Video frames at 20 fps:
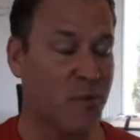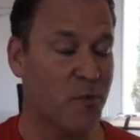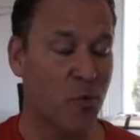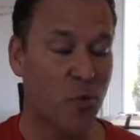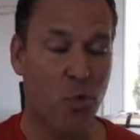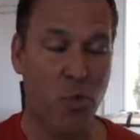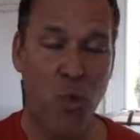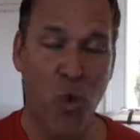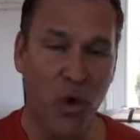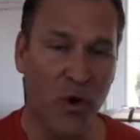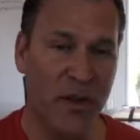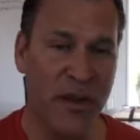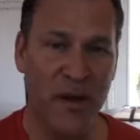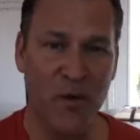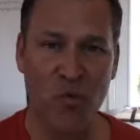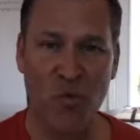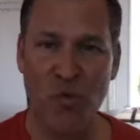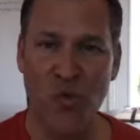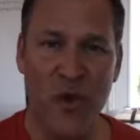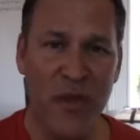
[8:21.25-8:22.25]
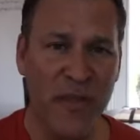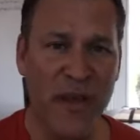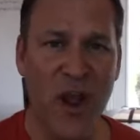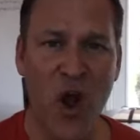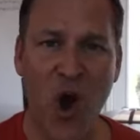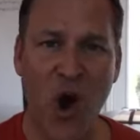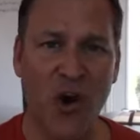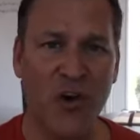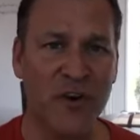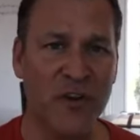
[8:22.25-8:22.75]
They were working really
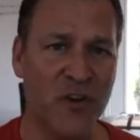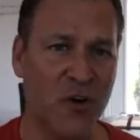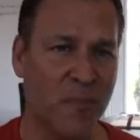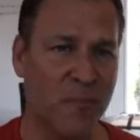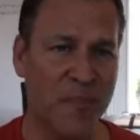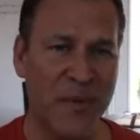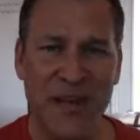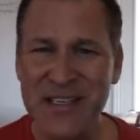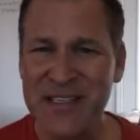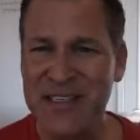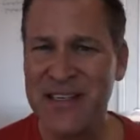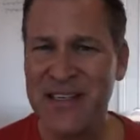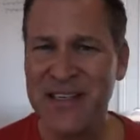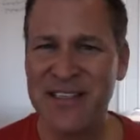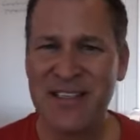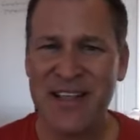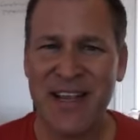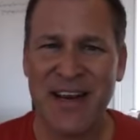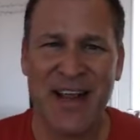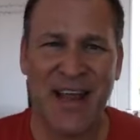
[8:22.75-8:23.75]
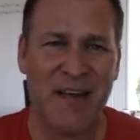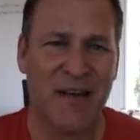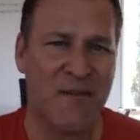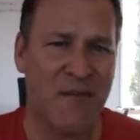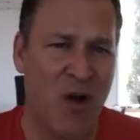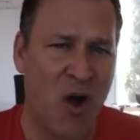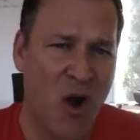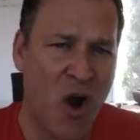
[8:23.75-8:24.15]
hard in their business. They had